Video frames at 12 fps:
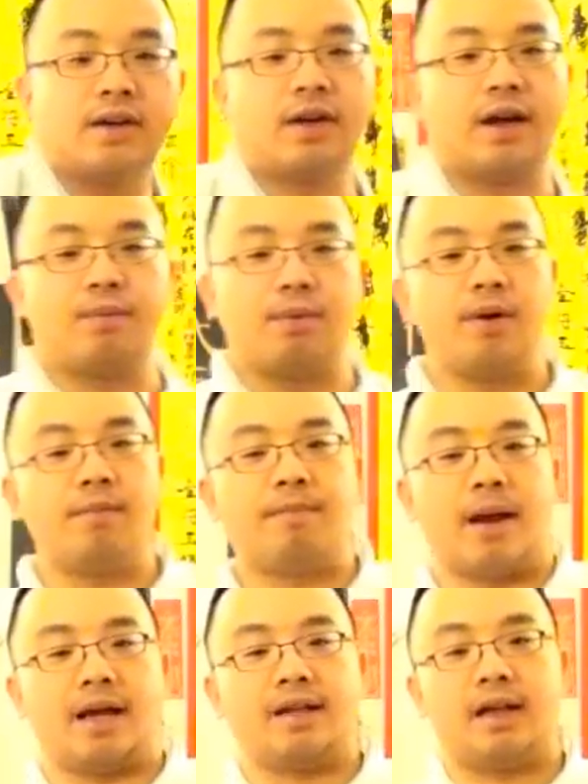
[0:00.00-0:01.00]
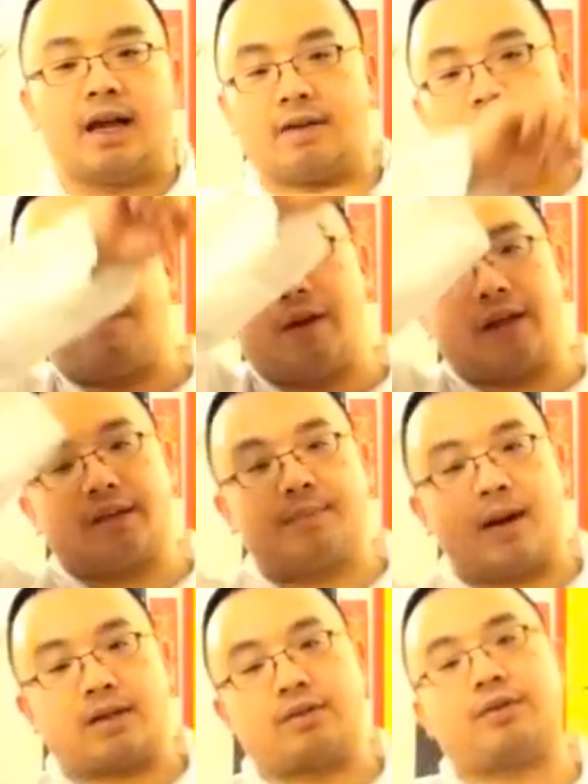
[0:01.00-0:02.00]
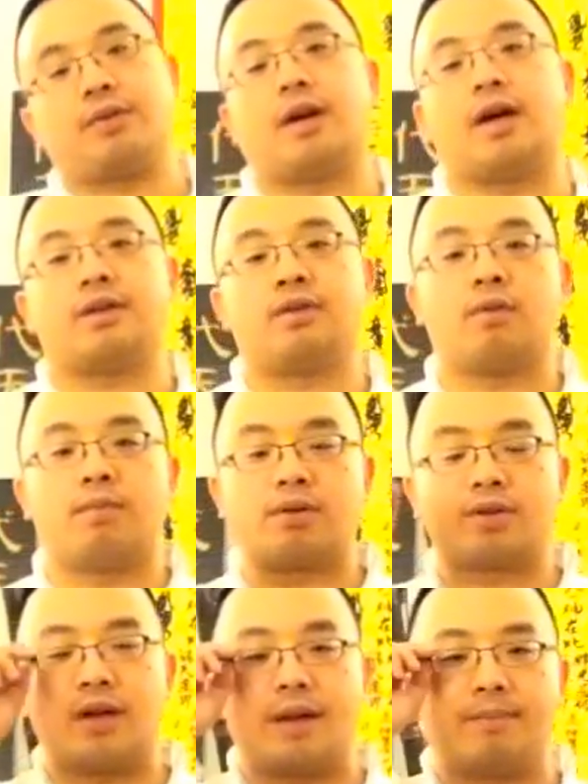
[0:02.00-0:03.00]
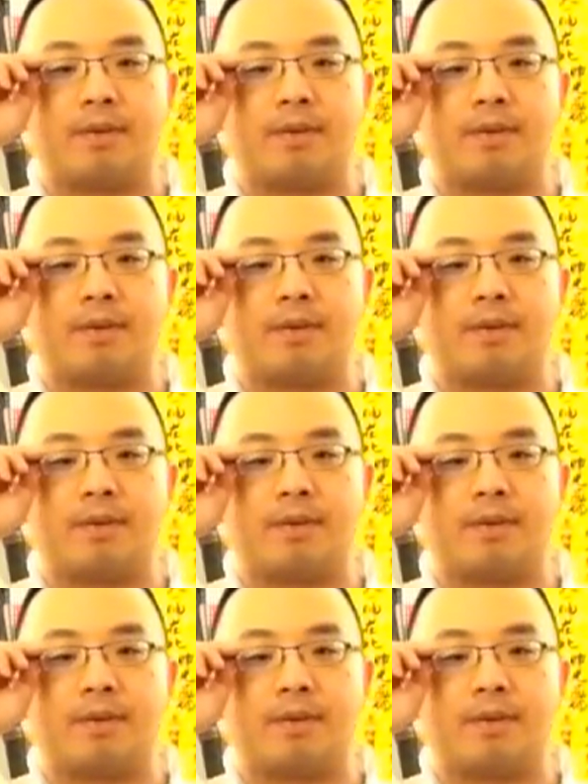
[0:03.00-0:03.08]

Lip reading: it will bend and flex back to normal shape.